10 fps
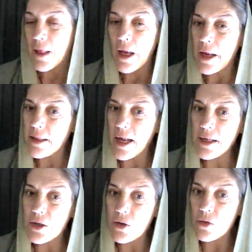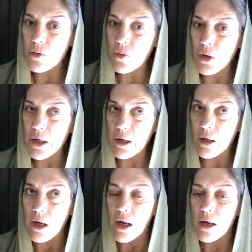And that's where
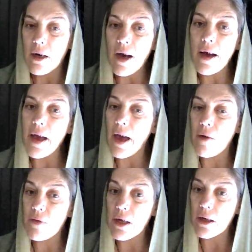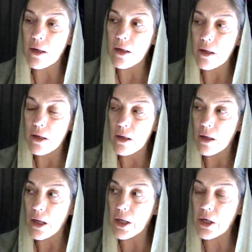not having
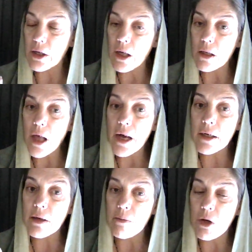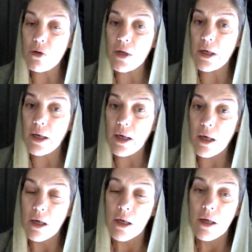a lot of community
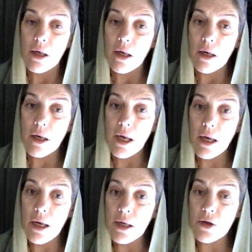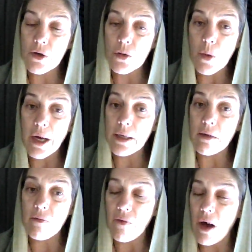intertwined
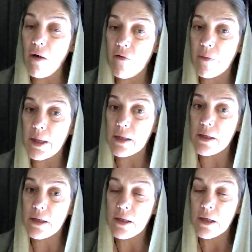involvement